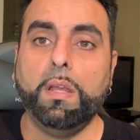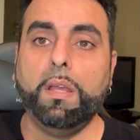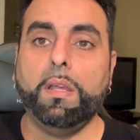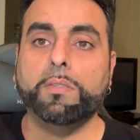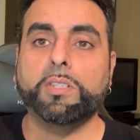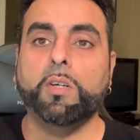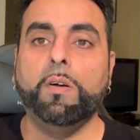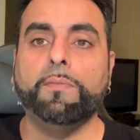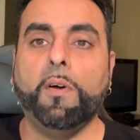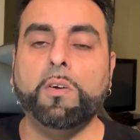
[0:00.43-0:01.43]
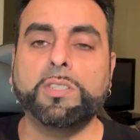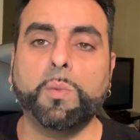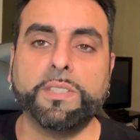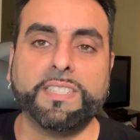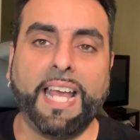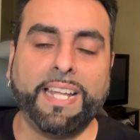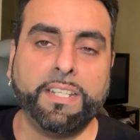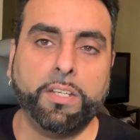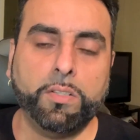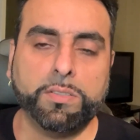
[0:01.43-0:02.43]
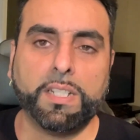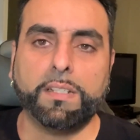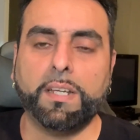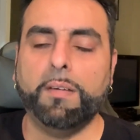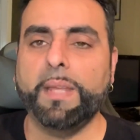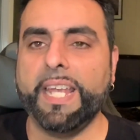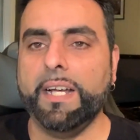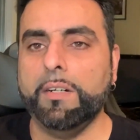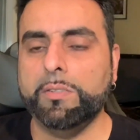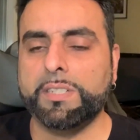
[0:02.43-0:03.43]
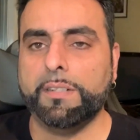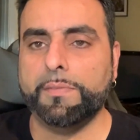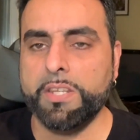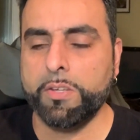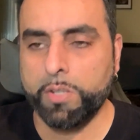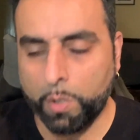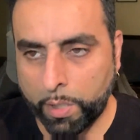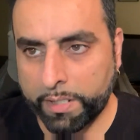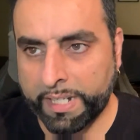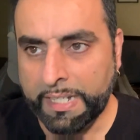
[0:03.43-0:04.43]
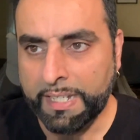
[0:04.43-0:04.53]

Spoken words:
Hey, how's it going, folks? Well, sad news coming out of New York.